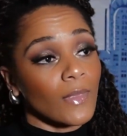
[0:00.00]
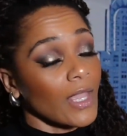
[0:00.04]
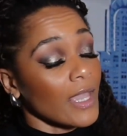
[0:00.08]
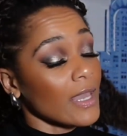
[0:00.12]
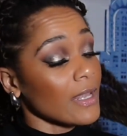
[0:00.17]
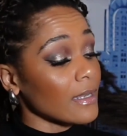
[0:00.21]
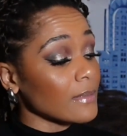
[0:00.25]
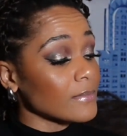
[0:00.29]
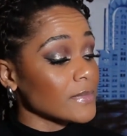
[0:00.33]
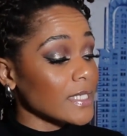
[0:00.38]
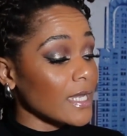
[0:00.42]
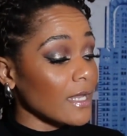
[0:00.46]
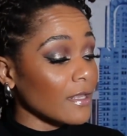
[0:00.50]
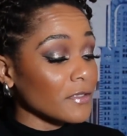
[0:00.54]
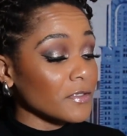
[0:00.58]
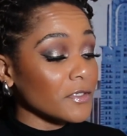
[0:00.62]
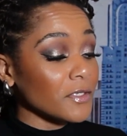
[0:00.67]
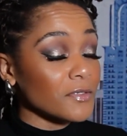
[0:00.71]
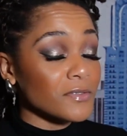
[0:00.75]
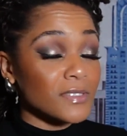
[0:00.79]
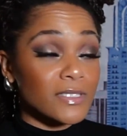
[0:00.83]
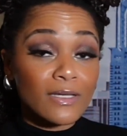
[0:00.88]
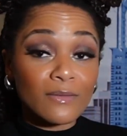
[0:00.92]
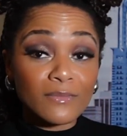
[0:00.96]
And I'm telling
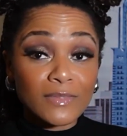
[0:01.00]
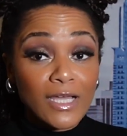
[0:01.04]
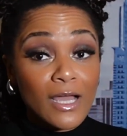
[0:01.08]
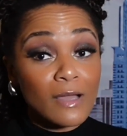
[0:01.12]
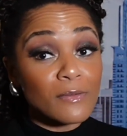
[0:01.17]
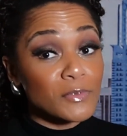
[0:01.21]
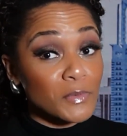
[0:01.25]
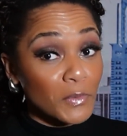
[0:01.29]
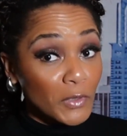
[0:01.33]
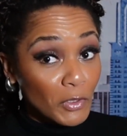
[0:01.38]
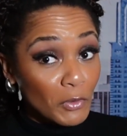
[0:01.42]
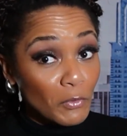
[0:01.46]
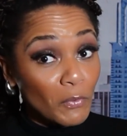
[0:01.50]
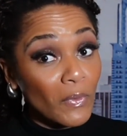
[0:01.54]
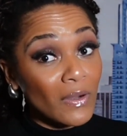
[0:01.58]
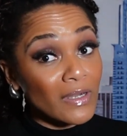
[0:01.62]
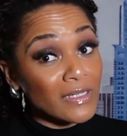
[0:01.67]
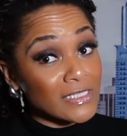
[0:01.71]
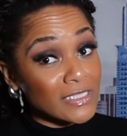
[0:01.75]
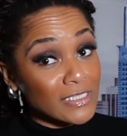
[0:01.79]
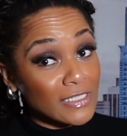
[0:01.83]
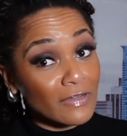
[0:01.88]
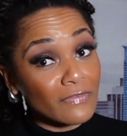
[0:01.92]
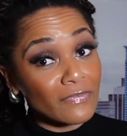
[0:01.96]
you, sometimes when you wear
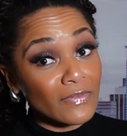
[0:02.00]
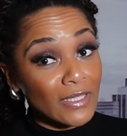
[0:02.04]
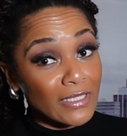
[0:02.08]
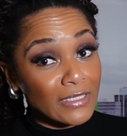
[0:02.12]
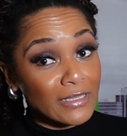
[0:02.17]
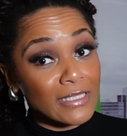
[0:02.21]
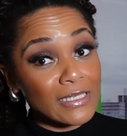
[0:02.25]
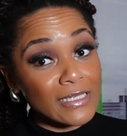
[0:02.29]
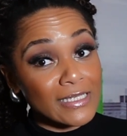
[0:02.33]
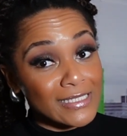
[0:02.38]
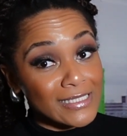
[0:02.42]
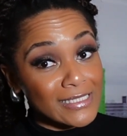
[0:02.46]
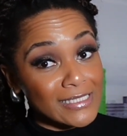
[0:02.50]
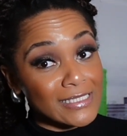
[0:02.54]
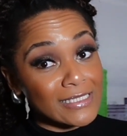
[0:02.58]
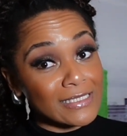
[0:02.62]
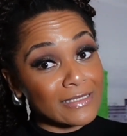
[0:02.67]
stuff like this,